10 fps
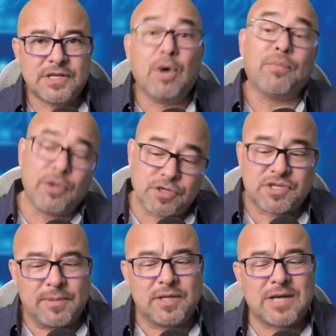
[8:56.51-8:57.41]
So those are
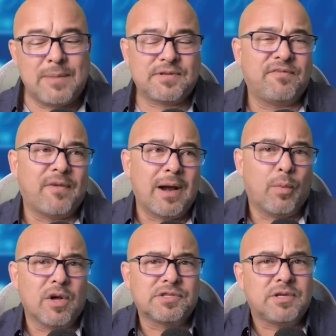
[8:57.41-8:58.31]
some of the types of
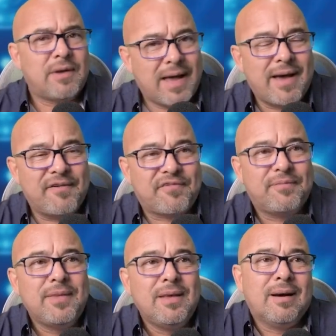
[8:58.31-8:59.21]
firewalls you
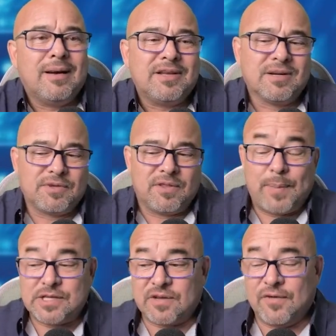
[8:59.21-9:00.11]
have uh, in terms of their
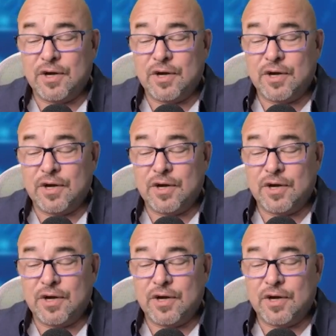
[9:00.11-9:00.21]
basic